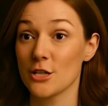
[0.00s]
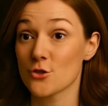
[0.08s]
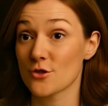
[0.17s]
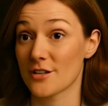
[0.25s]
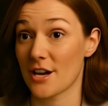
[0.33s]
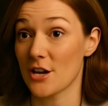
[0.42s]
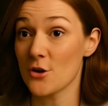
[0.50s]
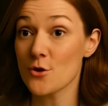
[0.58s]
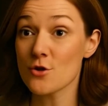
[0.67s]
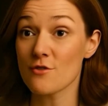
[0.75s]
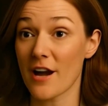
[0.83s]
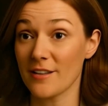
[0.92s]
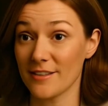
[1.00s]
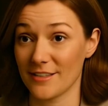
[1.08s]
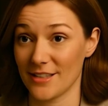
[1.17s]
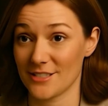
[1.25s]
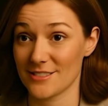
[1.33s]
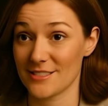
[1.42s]
Interesting. And who's
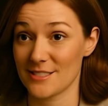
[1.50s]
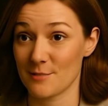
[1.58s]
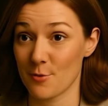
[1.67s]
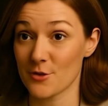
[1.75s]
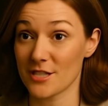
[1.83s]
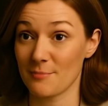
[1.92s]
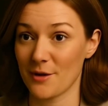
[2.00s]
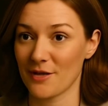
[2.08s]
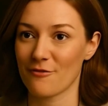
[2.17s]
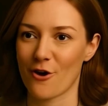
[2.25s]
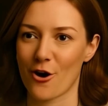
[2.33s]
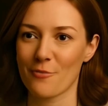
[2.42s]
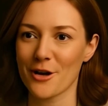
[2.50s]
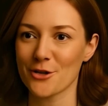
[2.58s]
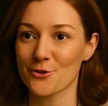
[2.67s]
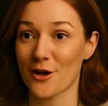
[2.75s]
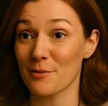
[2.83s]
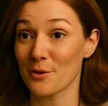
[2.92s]
filing these? Is it mostly big pharma
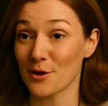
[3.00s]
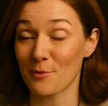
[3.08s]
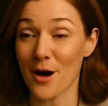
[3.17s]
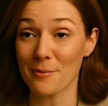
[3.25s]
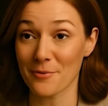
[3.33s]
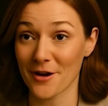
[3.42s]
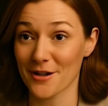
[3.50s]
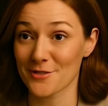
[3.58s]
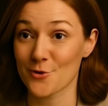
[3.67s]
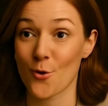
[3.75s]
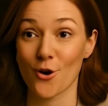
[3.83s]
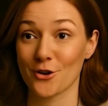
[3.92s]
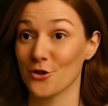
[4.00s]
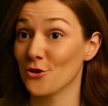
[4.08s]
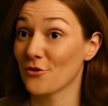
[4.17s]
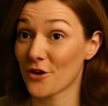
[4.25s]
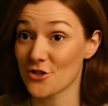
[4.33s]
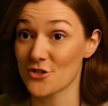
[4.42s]
trying to build pipelines, or
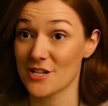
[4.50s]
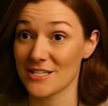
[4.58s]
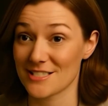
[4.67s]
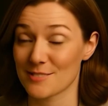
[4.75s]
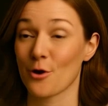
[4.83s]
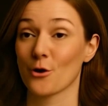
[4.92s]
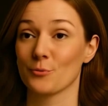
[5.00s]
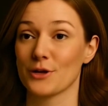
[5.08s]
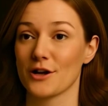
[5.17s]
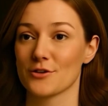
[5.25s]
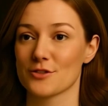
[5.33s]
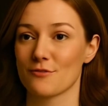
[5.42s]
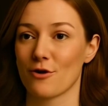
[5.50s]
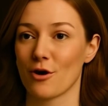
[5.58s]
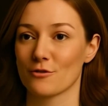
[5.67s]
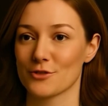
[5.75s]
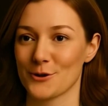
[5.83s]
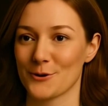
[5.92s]
universities and smaller players
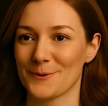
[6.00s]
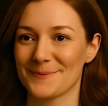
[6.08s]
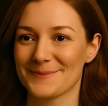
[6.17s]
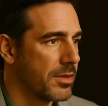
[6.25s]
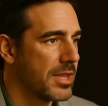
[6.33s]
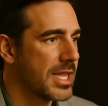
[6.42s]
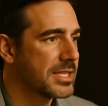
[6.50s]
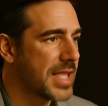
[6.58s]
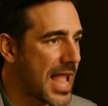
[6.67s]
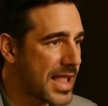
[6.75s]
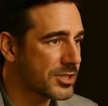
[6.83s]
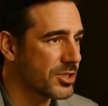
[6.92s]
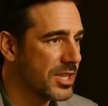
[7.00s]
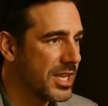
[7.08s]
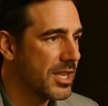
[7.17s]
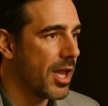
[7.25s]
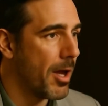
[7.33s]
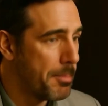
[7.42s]
involved too? It's
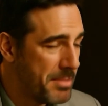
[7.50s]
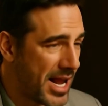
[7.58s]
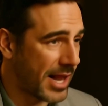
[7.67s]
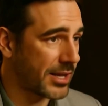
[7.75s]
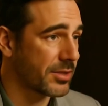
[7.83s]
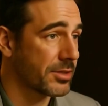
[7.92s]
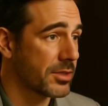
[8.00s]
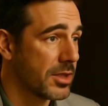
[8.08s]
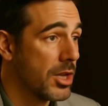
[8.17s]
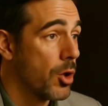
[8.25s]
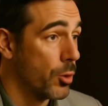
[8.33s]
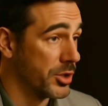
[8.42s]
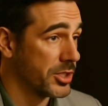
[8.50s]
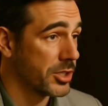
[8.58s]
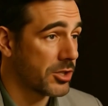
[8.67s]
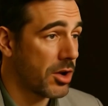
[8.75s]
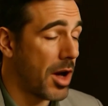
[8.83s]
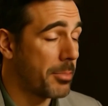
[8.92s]
actually a mix, which is
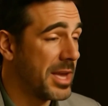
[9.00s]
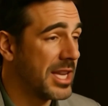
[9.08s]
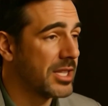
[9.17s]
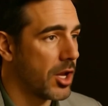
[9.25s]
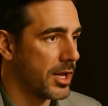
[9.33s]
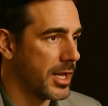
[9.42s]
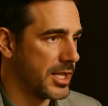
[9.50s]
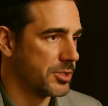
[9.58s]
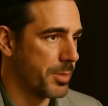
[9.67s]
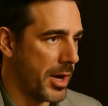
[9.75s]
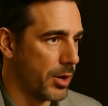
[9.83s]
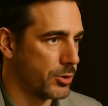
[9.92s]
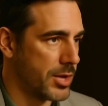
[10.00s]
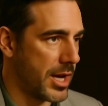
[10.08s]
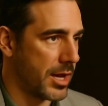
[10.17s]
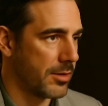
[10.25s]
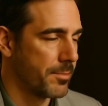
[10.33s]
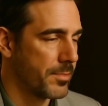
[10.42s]
common in cutting-edge
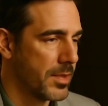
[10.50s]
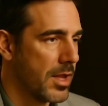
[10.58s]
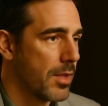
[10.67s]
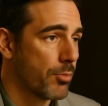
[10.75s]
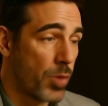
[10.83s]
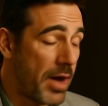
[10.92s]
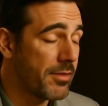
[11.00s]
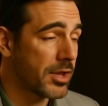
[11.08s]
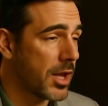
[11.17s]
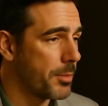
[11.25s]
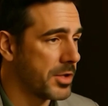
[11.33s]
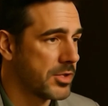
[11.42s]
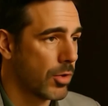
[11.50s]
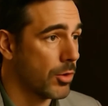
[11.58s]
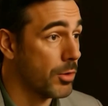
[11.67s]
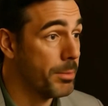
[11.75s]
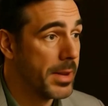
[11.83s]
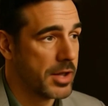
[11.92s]
biotech. Private companies hold
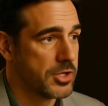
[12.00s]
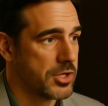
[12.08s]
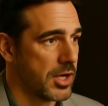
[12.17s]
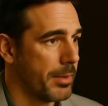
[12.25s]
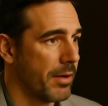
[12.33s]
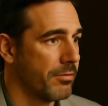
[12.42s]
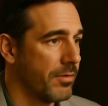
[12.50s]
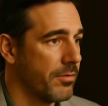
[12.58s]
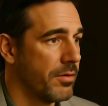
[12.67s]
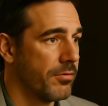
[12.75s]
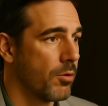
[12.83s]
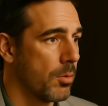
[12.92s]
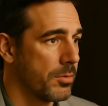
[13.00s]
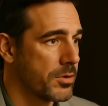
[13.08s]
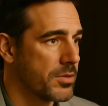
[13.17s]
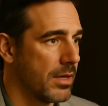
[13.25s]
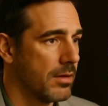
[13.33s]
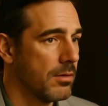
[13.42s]
the biggest share, about
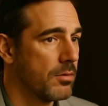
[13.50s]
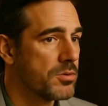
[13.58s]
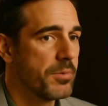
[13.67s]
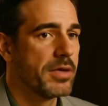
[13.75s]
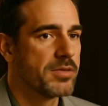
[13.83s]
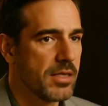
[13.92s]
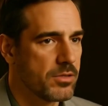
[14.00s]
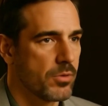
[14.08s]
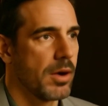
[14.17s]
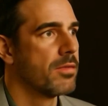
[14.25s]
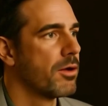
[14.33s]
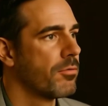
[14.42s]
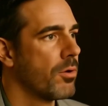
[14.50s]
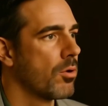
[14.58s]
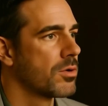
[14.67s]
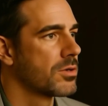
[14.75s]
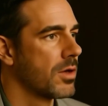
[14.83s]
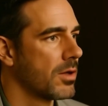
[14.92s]
54%, which makes sense, right? They're
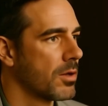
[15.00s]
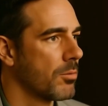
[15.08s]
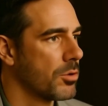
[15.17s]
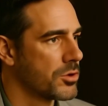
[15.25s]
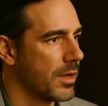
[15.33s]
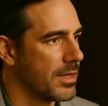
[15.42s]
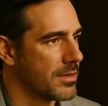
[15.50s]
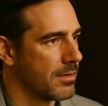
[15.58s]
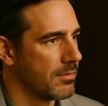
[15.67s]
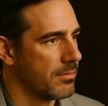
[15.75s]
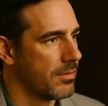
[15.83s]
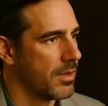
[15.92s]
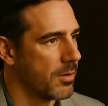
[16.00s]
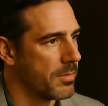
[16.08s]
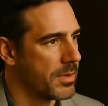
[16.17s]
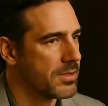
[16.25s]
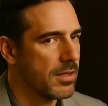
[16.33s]
focused on commercializing therapies.